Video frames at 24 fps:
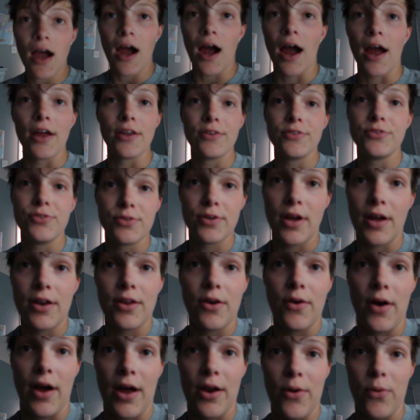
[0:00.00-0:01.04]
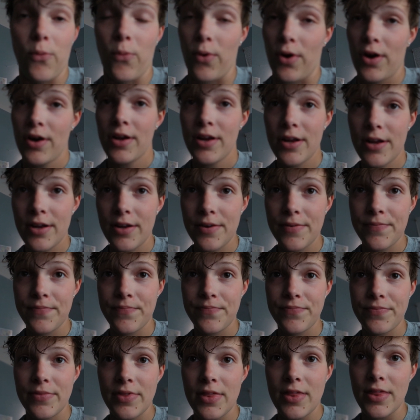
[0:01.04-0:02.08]
I do not know how to work
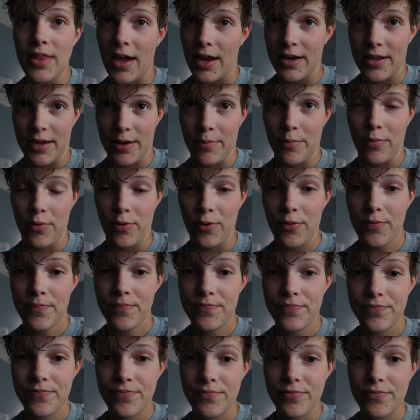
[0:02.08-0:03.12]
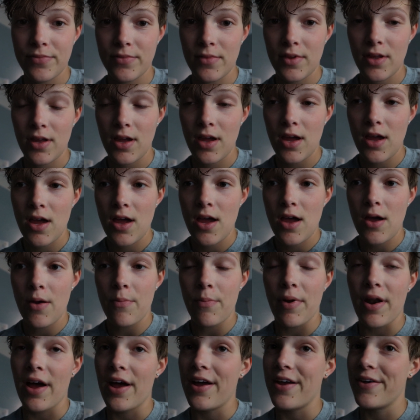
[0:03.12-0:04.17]
that gimbal,
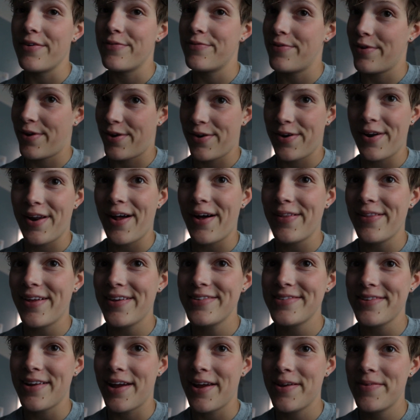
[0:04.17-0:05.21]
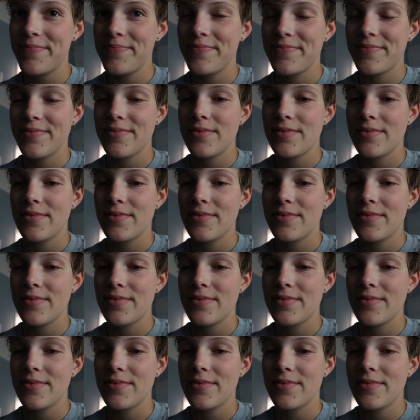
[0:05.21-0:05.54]
but I figured it out last night.